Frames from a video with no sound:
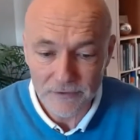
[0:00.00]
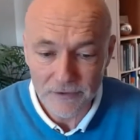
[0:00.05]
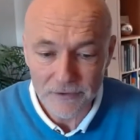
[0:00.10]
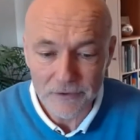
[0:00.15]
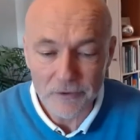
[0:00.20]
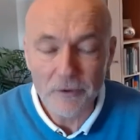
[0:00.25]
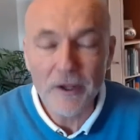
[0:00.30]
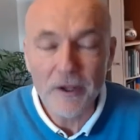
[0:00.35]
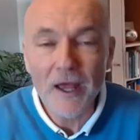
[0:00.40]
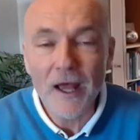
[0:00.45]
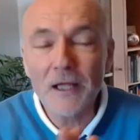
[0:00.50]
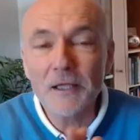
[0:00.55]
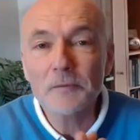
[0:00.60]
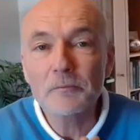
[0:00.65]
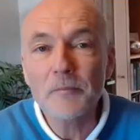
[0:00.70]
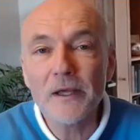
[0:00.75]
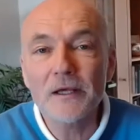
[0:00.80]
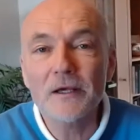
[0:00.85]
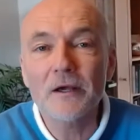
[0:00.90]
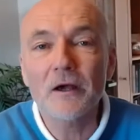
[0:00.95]
You can't
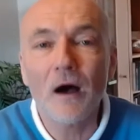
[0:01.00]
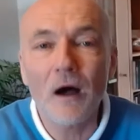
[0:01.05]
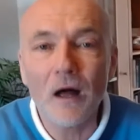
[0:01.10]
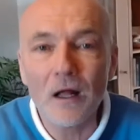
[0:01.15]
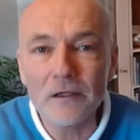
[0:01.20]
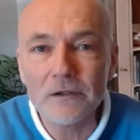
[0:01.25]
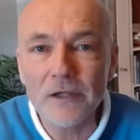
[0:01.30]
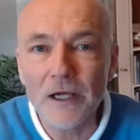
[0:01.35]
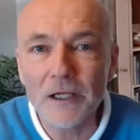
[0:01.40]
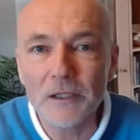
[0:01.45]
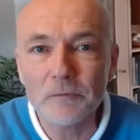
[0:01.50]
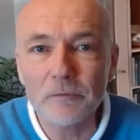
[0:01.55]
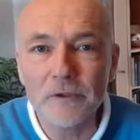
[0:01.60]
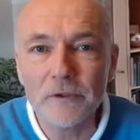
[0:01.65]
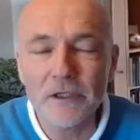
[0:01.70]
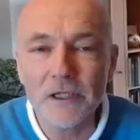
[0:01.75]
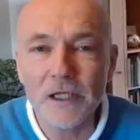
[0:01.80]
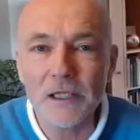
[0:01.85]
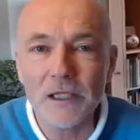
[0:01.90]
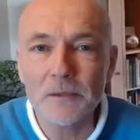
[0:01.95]
make contact with the
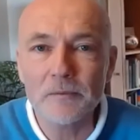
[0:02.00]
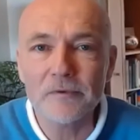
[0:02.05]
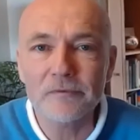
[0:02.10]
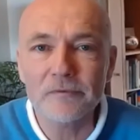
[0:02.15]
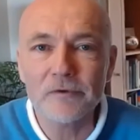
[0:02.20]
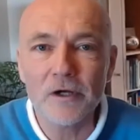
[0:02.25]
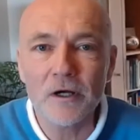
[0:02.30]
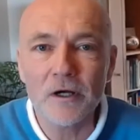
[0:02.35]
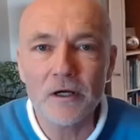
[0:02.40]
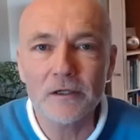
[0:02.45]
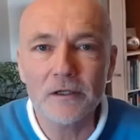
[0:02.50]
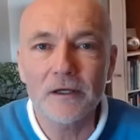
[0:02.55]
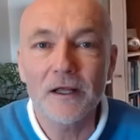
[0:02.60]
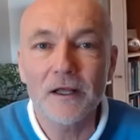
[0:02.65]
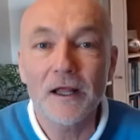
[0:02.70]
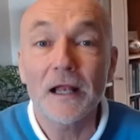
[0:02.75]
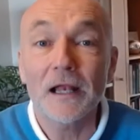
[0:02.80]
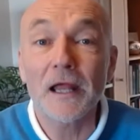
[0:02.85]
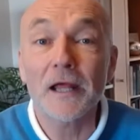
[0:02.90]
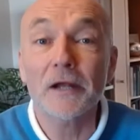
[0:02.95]
kingdom of God,
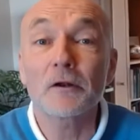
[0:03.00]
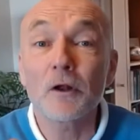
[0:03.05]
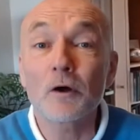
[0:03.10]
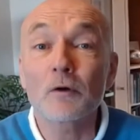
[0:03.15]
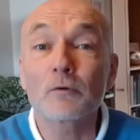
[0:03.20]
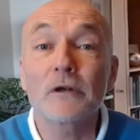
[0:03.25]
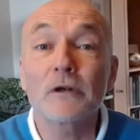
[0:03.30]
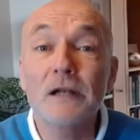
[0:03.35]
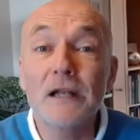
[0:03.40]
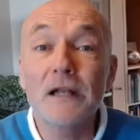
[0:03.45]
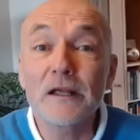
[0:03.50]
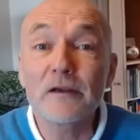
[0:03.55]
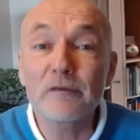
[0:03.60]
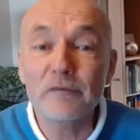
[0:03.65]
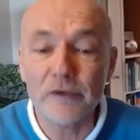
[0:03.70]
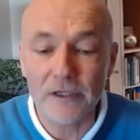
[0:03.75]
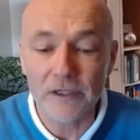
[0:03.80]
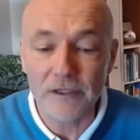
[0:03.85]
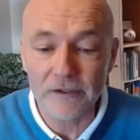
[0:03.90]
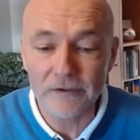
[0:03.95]
let alone live
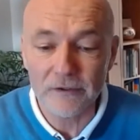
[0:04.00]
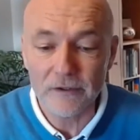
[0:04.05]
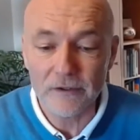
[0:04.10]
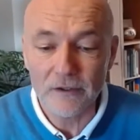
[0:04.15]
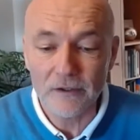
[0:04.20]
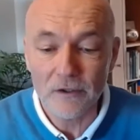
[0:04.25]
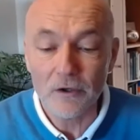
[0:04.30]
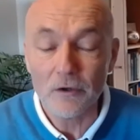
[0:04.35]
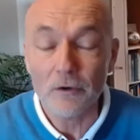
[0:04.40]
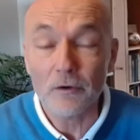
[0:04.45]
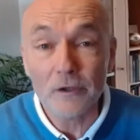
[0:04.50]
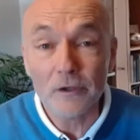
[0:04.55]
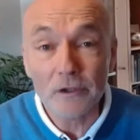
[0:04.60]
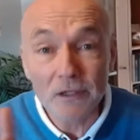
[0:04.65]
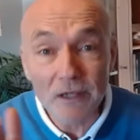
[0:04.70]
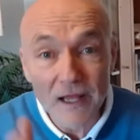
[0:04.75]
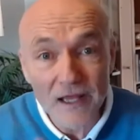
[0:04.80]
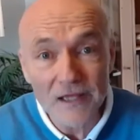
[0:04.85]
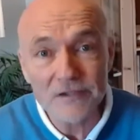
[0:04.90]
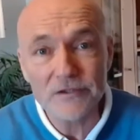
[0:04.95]
in it,
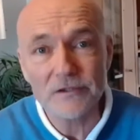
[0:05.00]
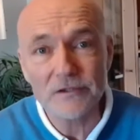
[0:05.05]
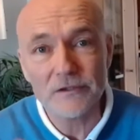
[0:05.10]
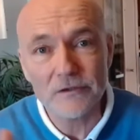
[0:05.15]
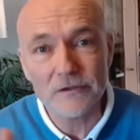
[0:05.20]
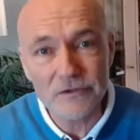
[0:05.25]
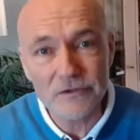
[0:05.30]
unless you